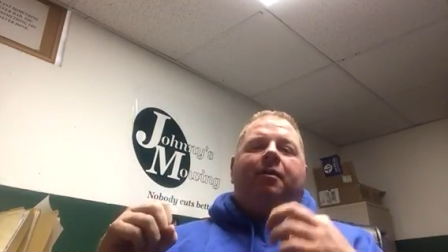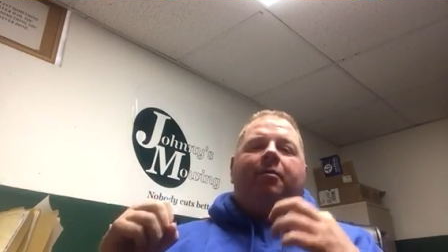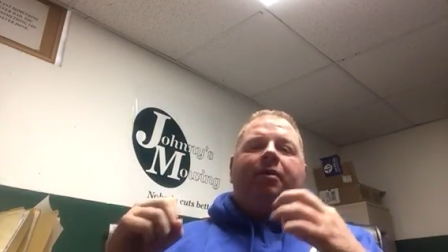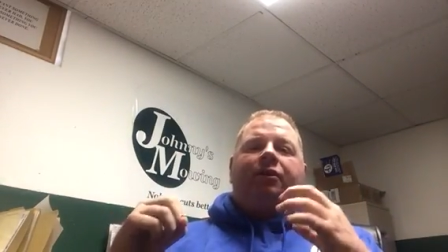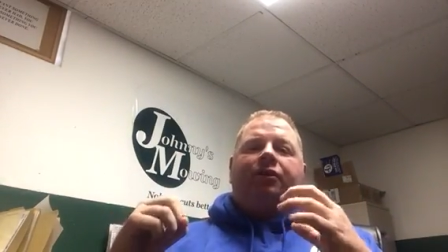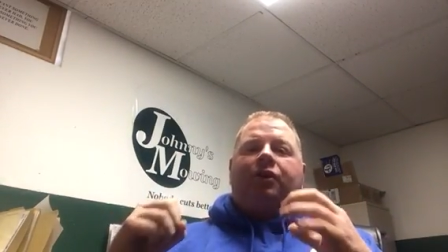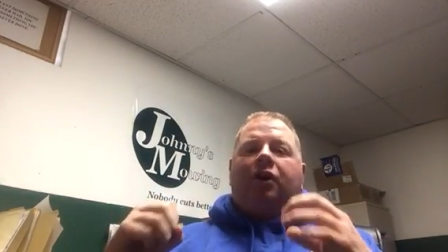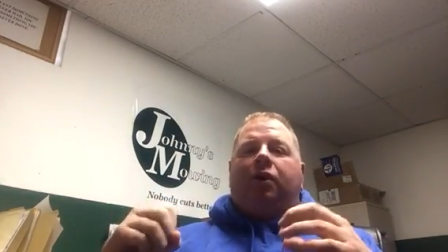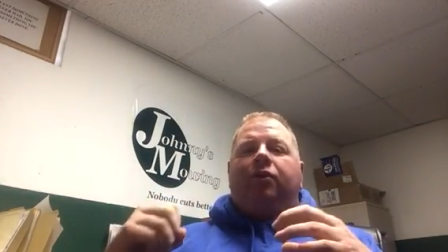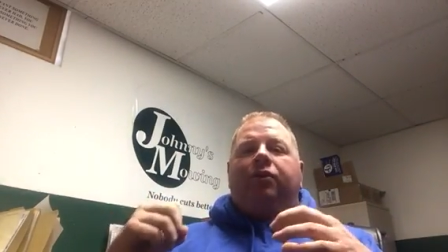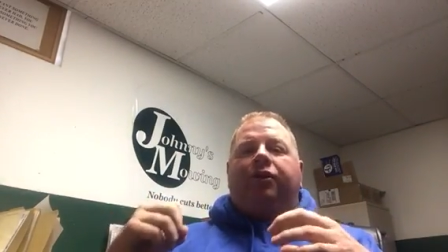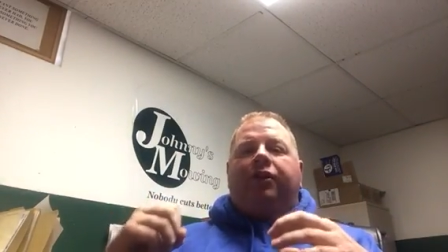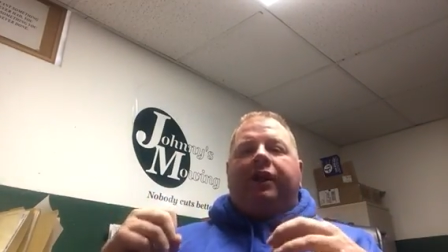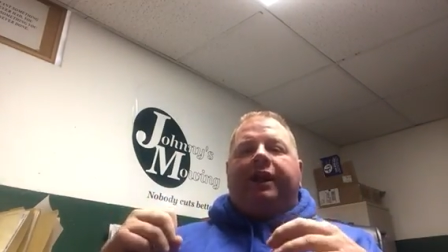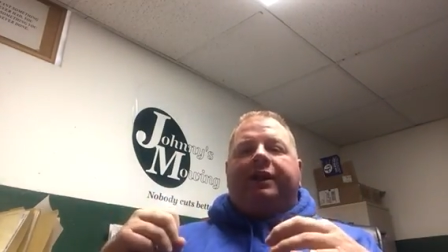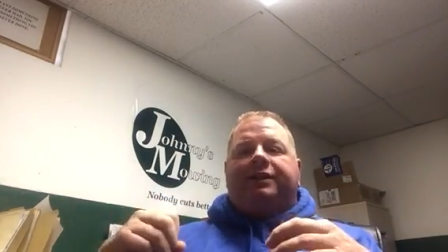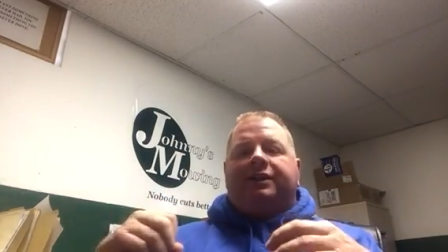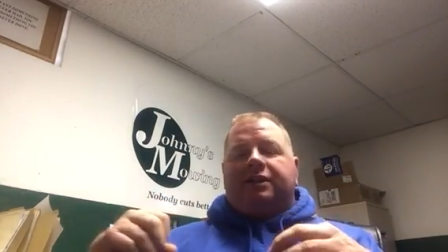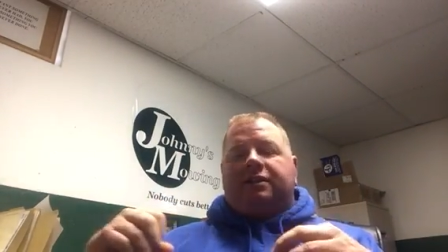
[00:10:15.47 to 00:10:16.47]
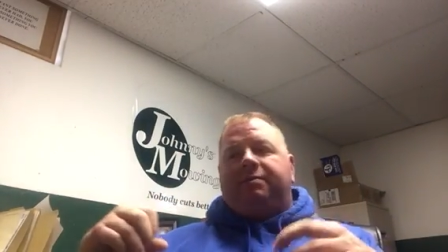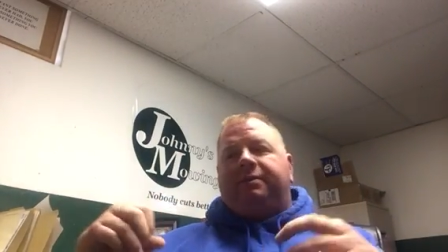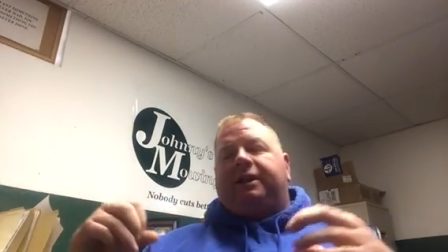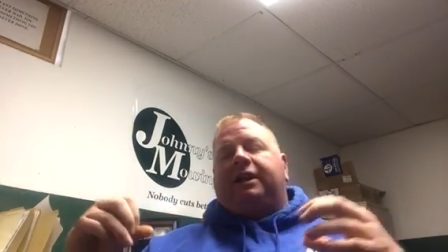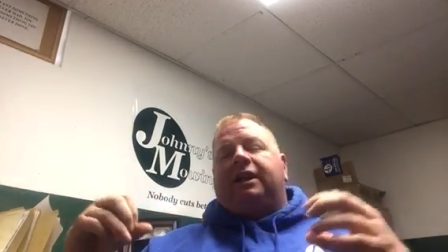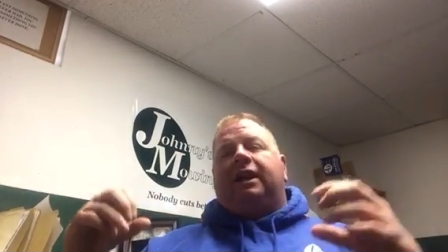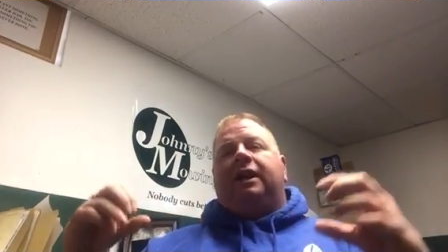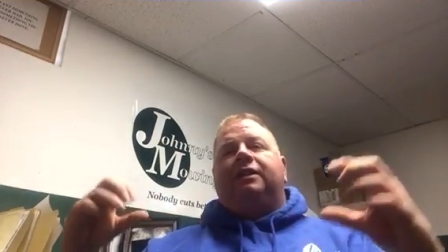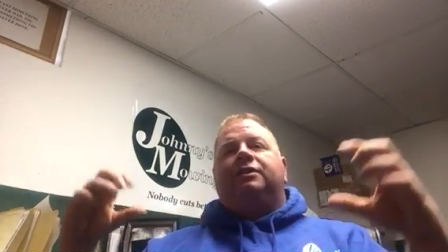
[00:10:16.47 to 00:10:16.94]
But don't think just
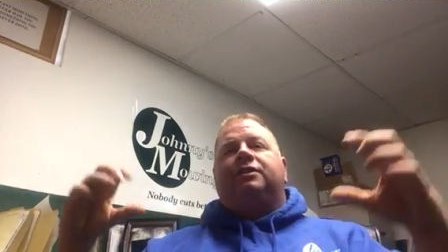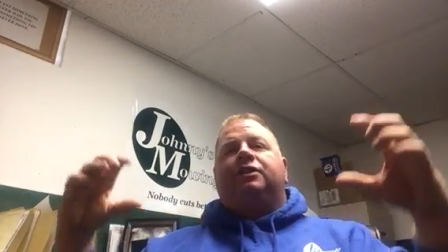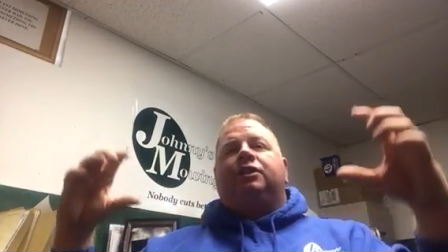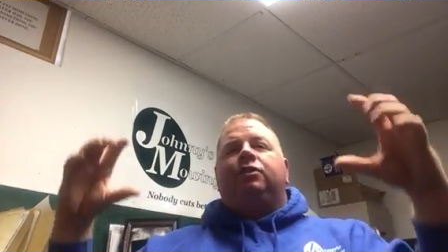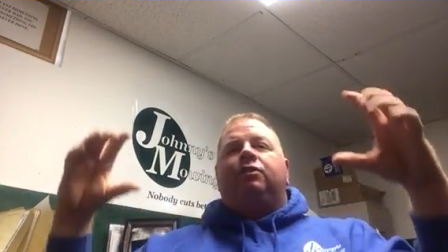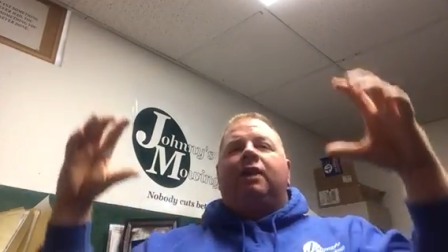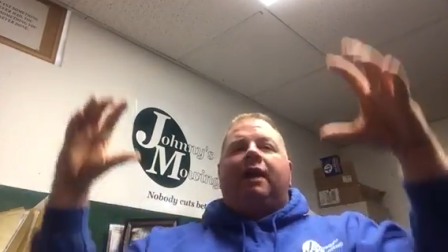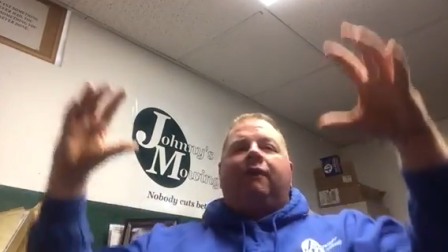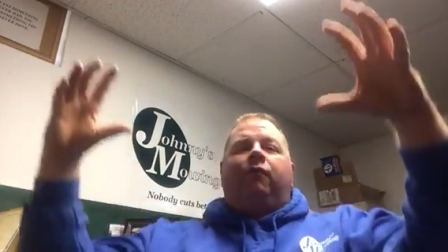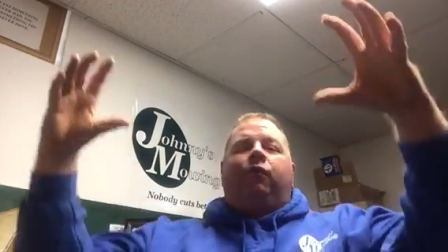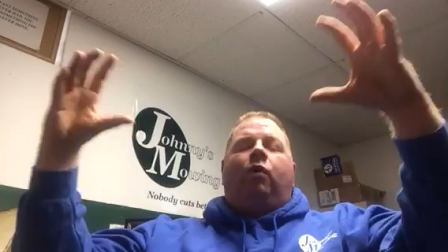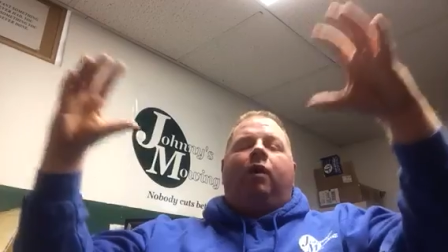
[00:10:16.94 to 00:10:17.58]
because you have